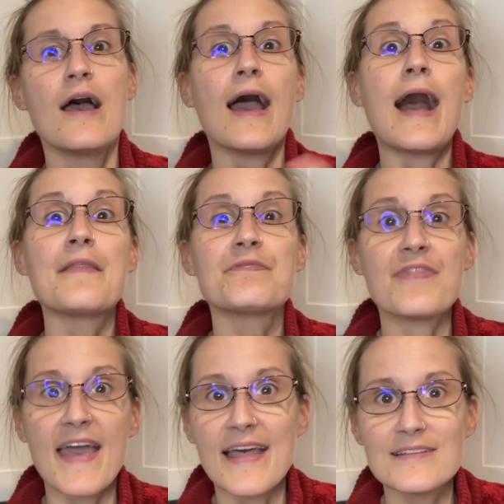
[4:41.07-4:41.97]
And
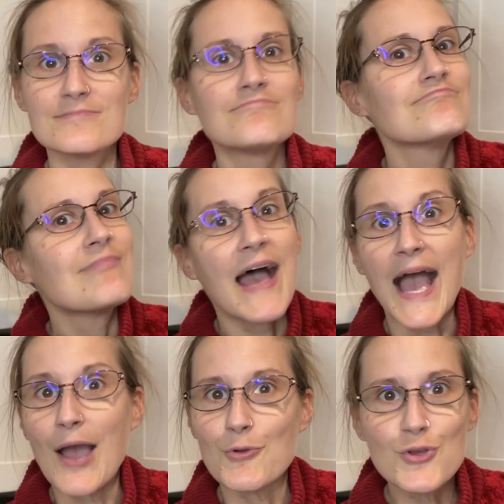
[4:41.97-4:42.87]
then
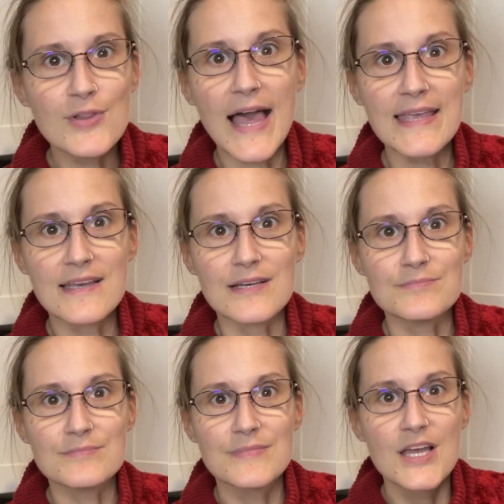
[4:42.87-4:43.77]
how you like them.
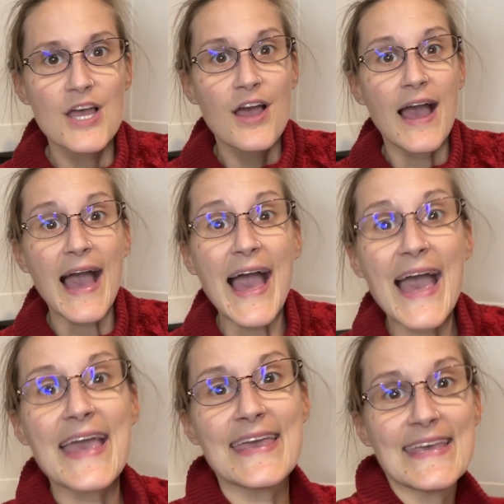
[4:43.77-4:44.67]

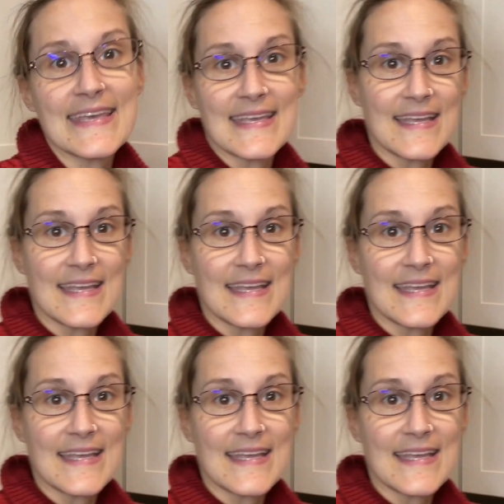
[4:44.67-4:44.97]
I